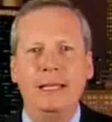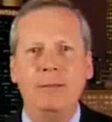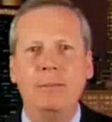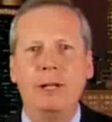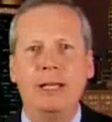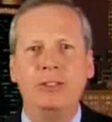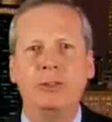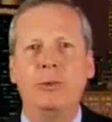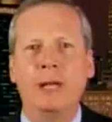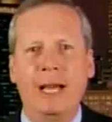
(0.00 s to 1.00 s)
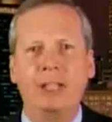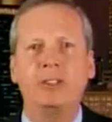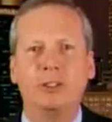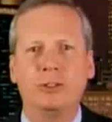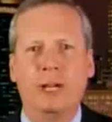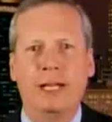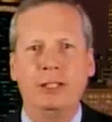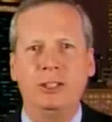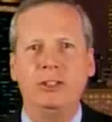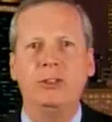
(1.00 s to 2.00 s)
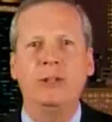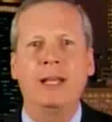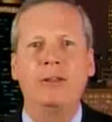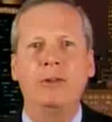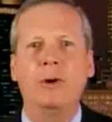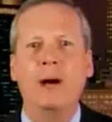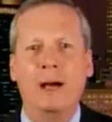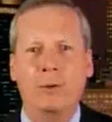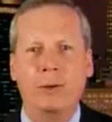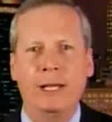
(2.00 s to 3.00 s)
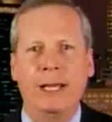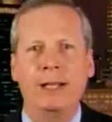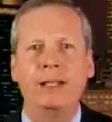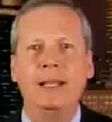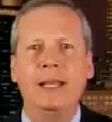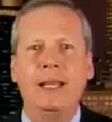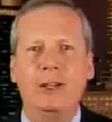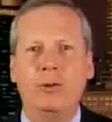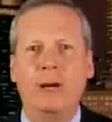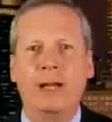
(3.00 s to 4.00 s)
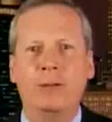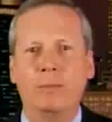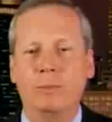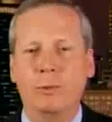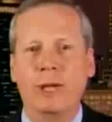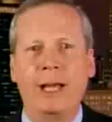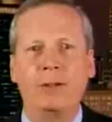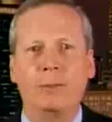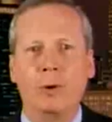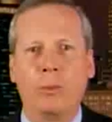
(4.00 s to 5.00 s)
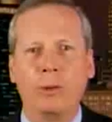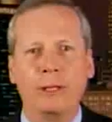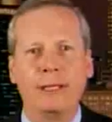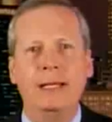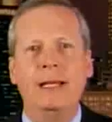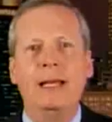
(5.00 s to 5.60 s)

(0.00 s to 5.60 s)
in place, a reaction strategy, so that you know how to react and you react appropriately.